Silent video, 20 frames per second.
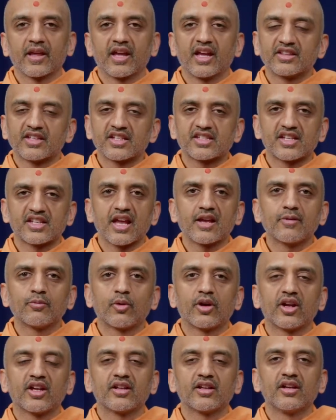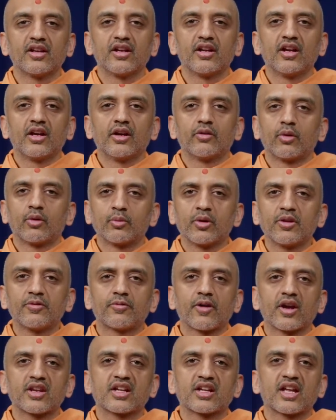In the same way, when we
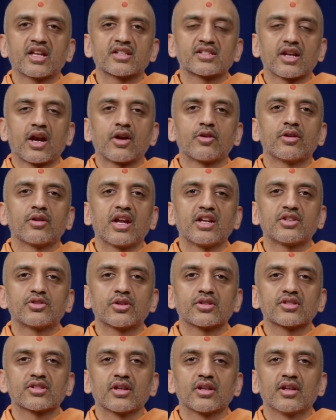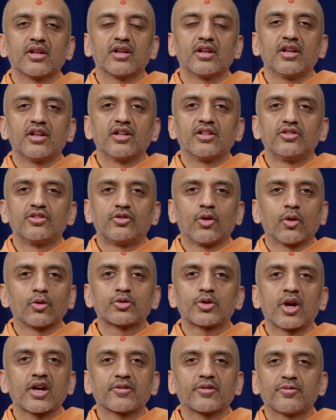fight against our natures, don't
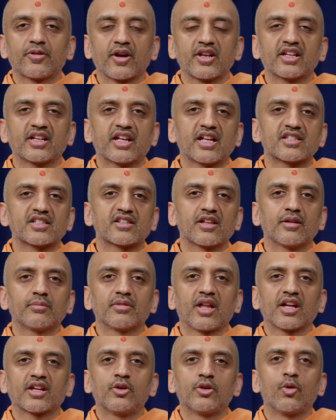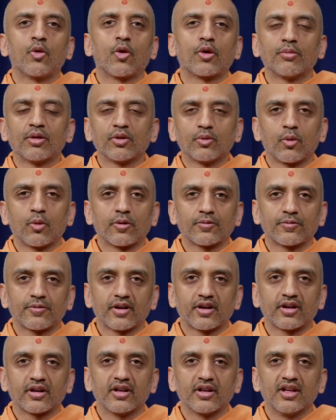try to fight against them like normal
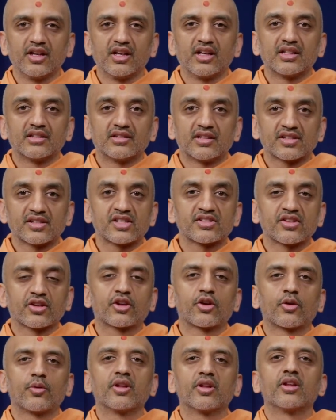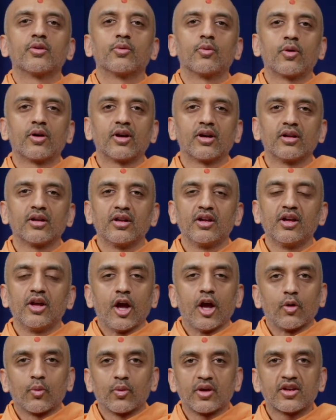warfare. This is a guerrilla war.
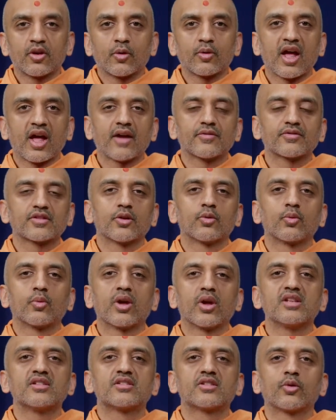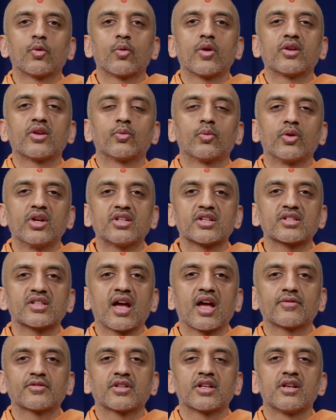We don't have to win to win. We just
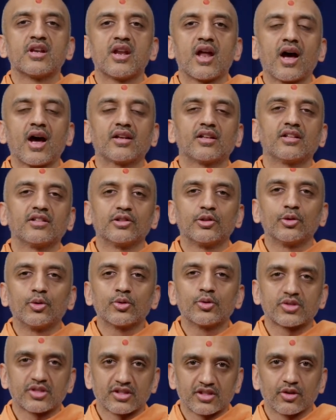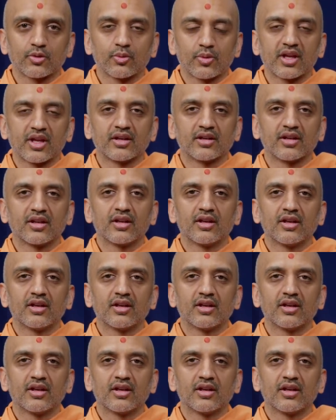have to not lose to win.